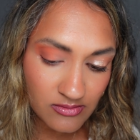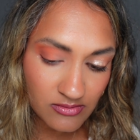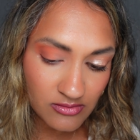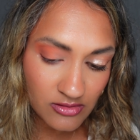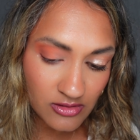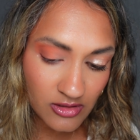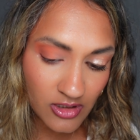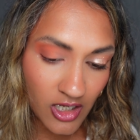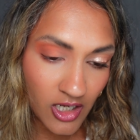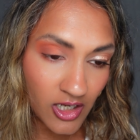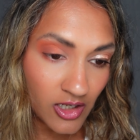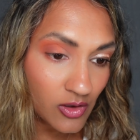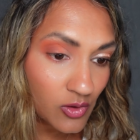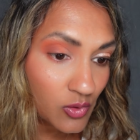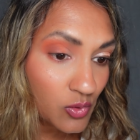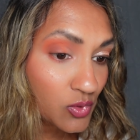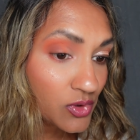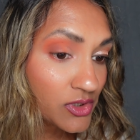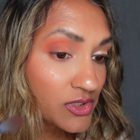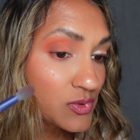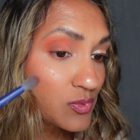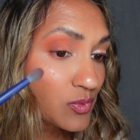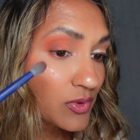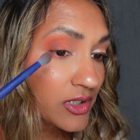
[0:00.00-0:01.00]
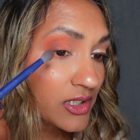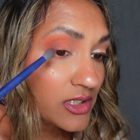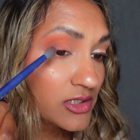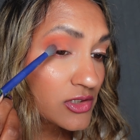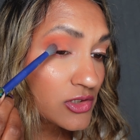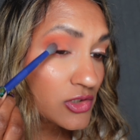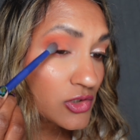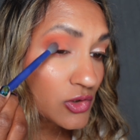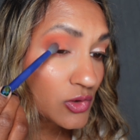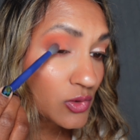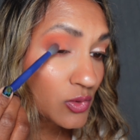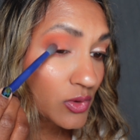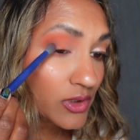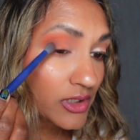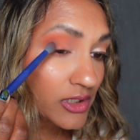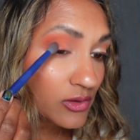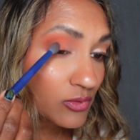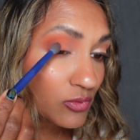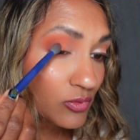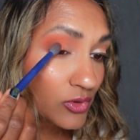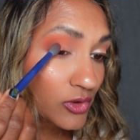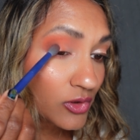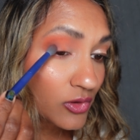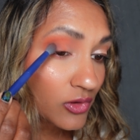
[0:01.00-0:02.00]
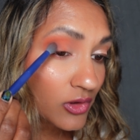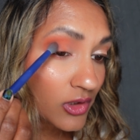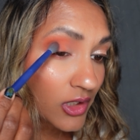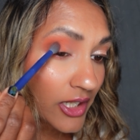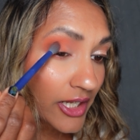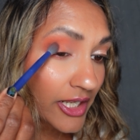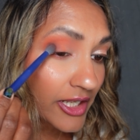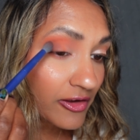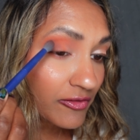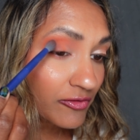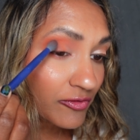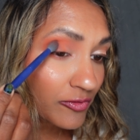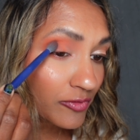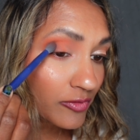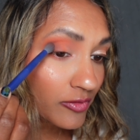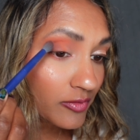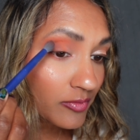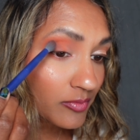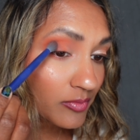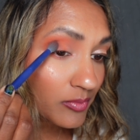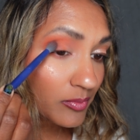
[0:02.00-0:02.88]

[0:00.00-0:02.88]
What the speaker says: not always what I do in real life,